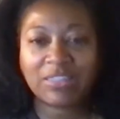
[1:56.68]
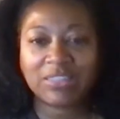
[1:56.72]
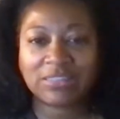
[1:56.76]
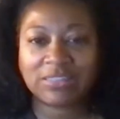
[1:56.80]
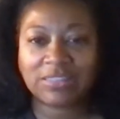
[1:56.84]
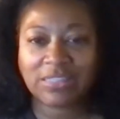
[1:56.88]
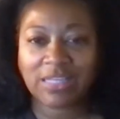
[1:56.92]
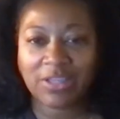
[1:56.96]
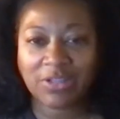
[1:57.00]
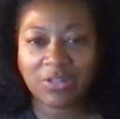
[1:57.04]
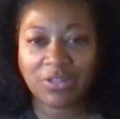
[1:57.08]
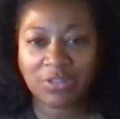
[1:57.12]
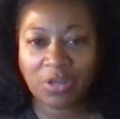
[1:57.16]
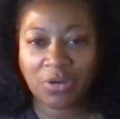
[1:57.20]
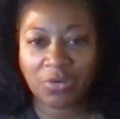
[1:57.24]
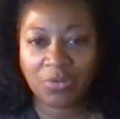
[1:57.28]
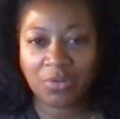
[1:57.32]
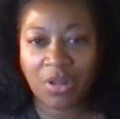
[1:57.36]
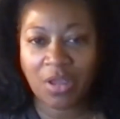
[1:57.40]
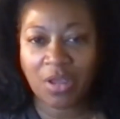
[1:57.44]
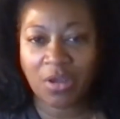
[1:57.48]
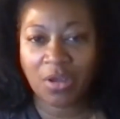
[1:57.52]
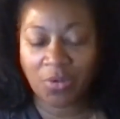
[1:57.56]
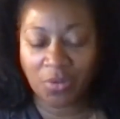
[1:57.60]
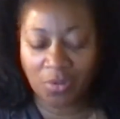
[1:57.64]
to say you don't
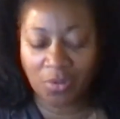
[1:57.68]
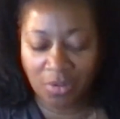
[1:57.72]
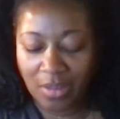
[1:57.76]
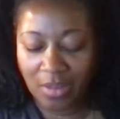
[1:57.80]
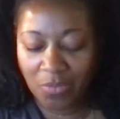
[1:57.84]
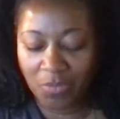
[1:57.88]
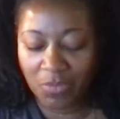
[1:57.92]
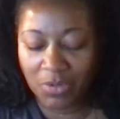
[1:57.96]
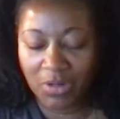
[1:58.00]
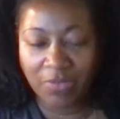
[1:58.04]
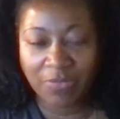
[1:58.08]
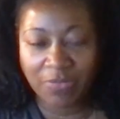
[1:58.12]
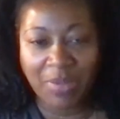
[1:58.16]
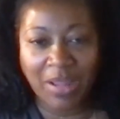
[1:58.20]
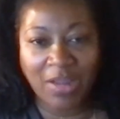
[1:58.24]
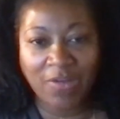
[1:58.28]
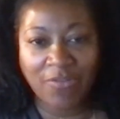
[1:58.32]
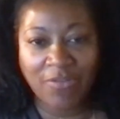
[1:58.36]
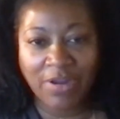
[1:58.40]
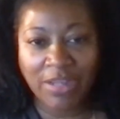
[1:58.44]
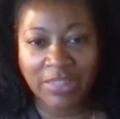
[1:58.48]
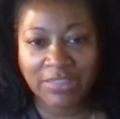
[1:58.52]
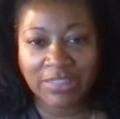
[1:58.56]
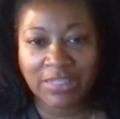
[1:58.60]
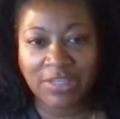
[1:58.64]
know. One of my
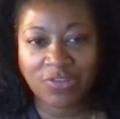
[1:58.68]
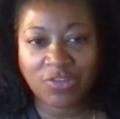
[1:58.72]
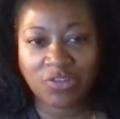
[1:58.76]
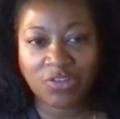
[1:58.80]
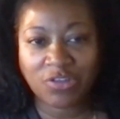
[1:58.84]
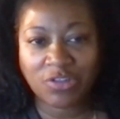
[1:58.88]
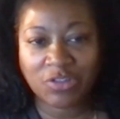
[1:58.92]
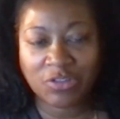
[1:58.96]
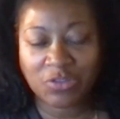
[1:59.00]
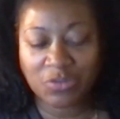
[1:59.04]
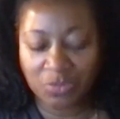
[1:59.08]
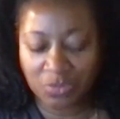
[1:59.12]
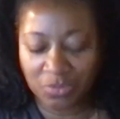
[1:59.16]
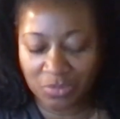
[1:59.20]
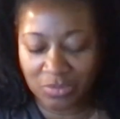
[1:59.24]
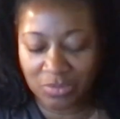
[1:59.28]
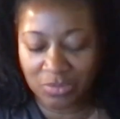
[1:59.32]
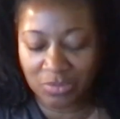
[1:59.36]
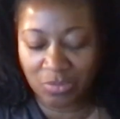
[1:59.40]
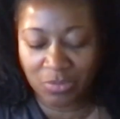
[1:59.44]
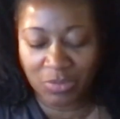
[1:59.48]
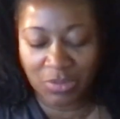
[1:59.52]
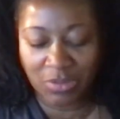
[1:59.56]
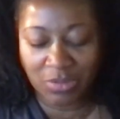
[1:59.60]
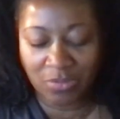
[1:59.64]
great teachers
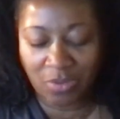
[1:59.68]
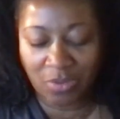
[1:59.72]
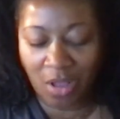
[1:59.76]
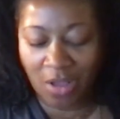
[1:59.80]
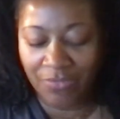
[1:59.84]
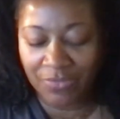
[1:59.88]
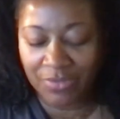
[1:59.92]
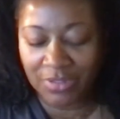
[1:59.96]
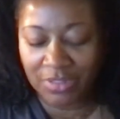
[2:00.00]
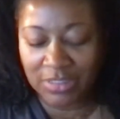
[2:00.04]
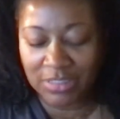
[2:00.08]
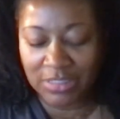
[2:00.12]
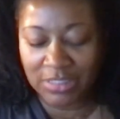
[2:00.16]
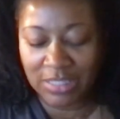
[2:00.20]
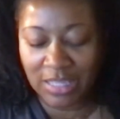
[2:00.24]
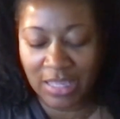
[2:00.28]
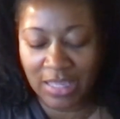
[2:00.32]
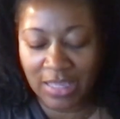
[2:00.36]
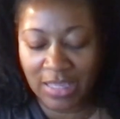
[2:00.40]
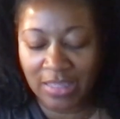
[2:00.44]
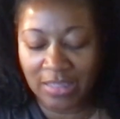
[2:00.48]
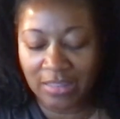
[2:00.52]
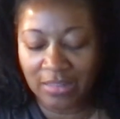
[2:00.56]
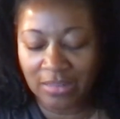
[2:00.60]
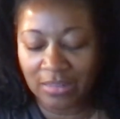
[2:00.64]
would often
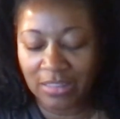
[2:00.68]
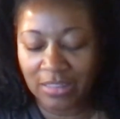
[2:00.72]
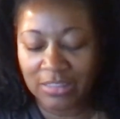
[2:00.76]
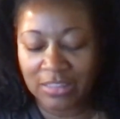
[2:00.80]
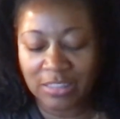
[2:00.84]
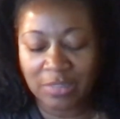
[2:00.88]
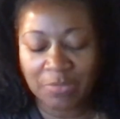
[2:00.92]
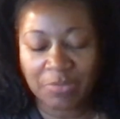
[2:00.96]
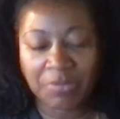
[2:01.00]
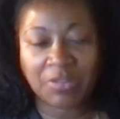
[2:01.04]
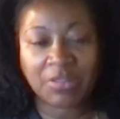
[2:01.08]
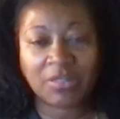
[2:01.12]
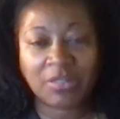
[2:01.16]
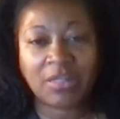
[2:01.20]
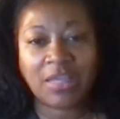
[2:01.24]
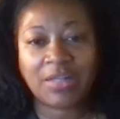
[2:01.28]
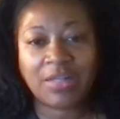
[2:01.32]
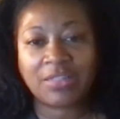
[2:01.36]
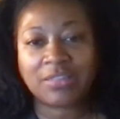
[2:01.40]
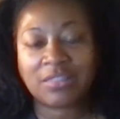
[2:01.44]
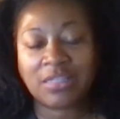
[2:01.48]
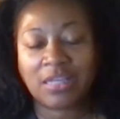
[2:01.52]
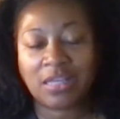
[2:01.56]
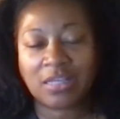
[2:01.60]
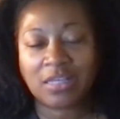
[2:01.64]
say, let's see what the
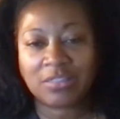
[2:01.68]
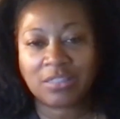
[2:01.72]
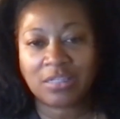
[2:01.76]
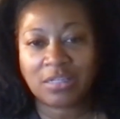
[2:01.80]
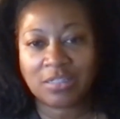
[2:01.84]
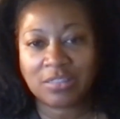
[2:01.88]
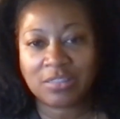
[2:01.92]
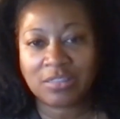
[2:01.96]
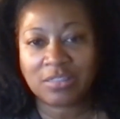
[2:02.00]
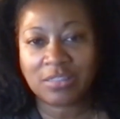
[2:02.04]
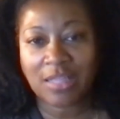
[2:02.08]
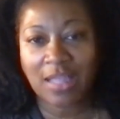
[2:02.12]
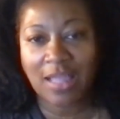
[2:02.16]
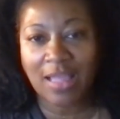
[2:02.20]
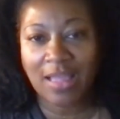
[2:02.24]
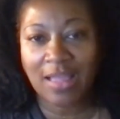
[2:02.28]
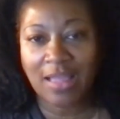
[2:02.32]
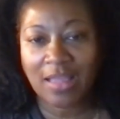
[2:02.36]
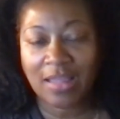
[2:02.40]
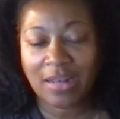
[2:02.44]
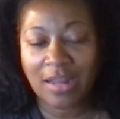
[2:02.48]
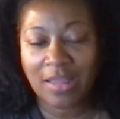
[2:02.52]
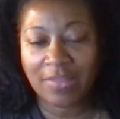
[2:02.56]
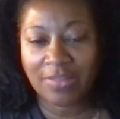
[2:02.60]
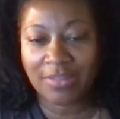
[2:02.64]
data tells us. And I